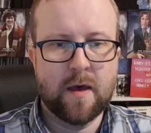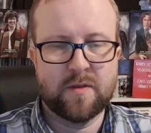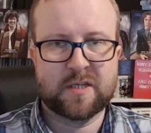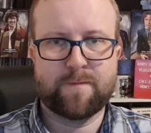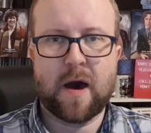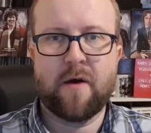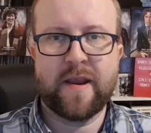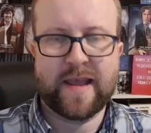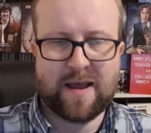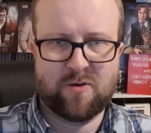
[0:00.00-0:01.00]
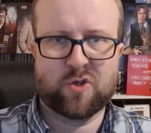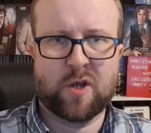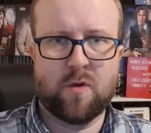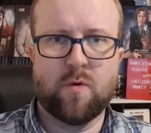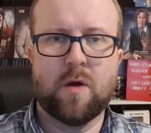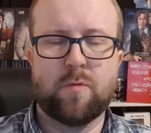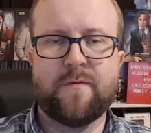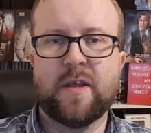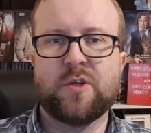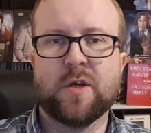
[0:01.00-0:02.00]
the sparring out and trying to work
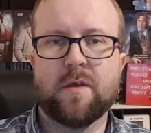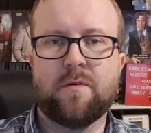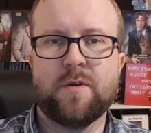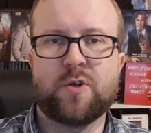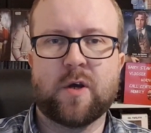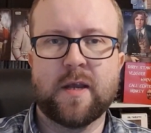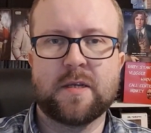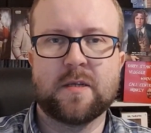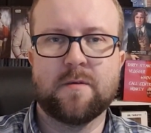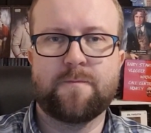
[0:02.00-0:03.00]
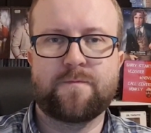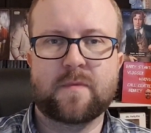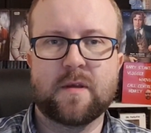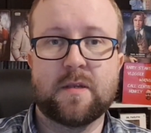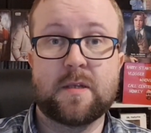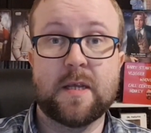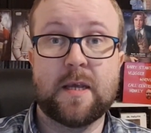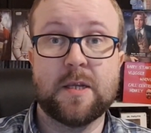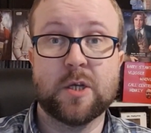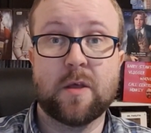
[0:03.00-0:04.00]
with each other and trying to
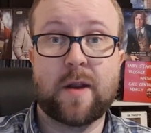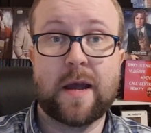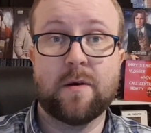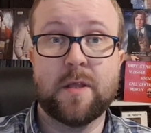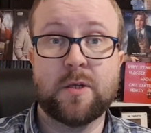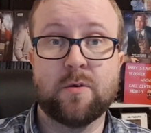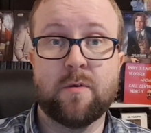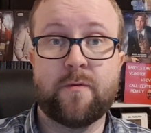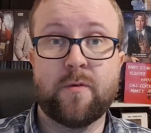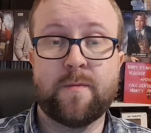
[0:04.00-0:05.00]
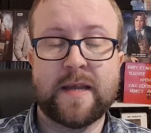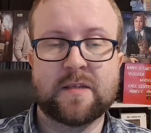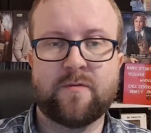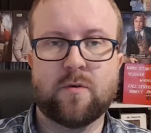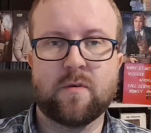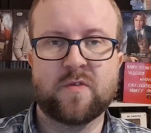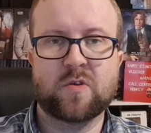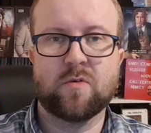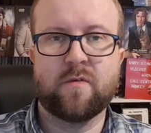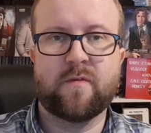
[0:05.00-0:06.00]
seek each other out, and they do it through the metaphor of a
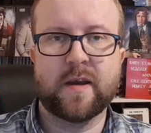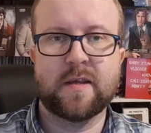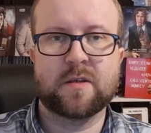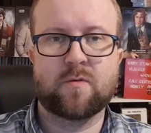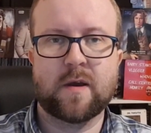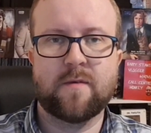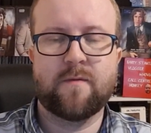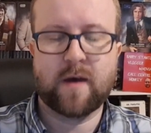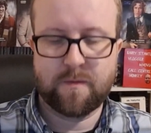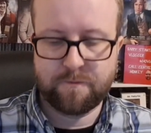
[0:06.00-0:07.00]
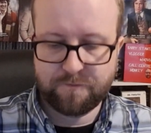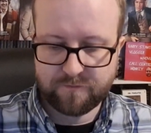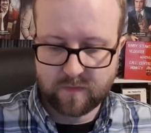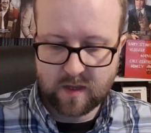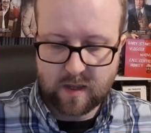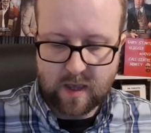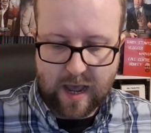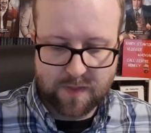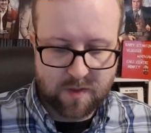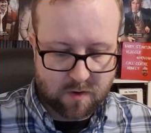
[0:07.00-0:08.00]
sword fight is quite fun
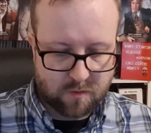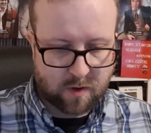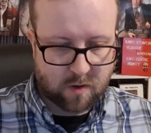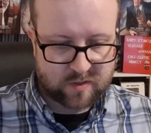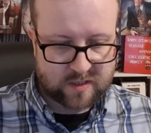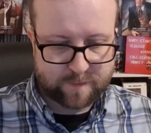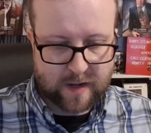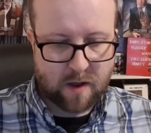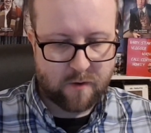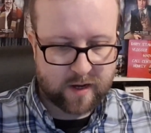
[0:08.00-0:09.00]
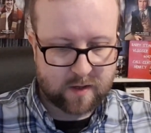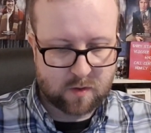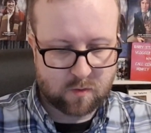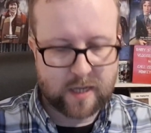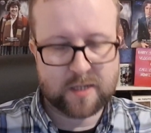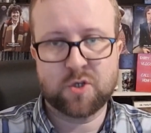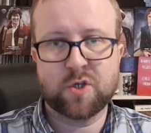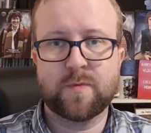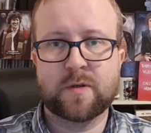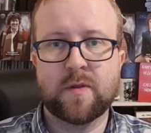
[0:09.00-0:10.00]
and the whole, the whole sparring and the
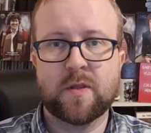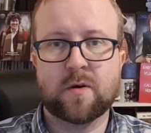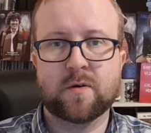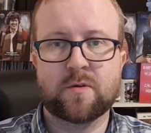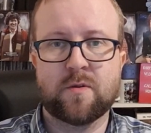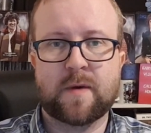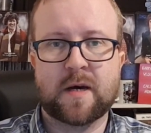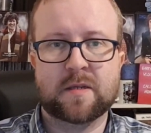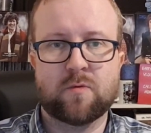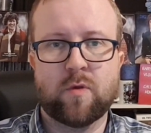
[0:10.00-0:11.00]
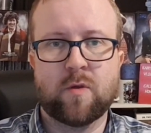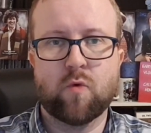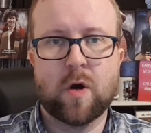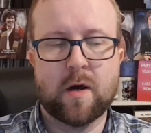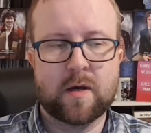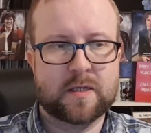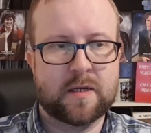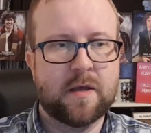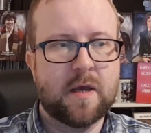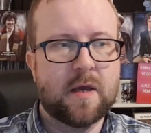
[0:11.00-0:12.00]
relationship between the Doctor and the Master really works. And